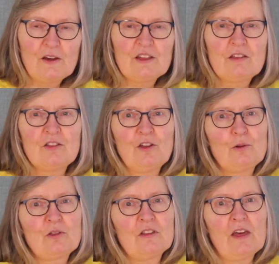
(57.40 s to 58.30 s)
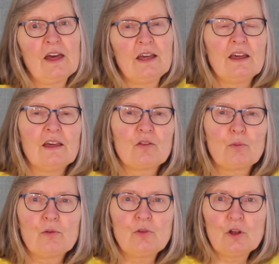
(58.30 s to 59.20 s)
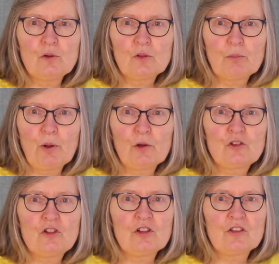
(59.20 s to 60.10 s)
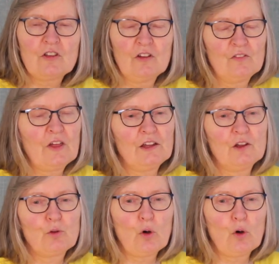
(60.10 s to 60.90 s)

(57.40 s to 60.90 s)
going to do today is review the postures that you've